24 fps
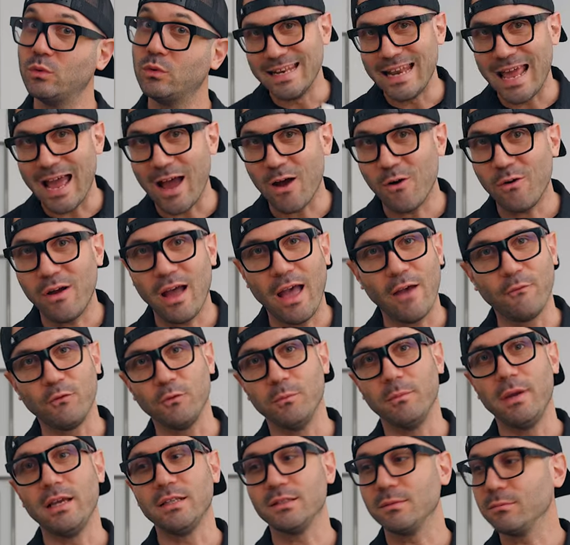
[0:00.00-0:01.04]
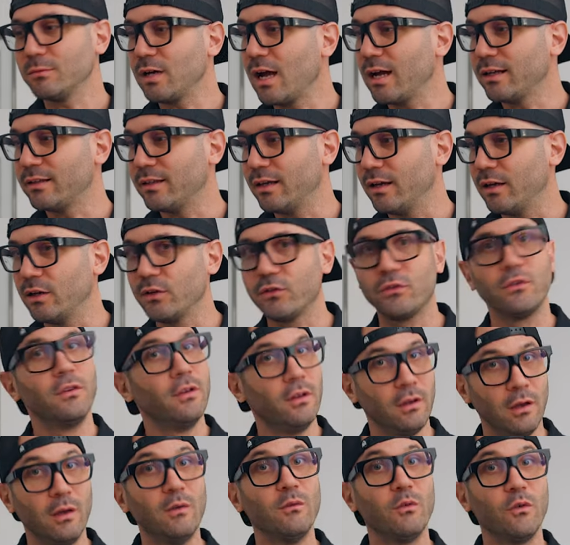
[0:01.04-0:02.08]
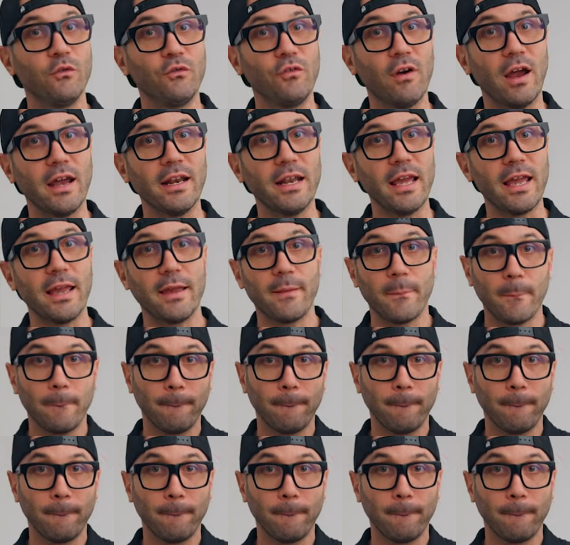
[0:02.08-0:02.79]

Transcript: Now I have to make some cocktails for Friday.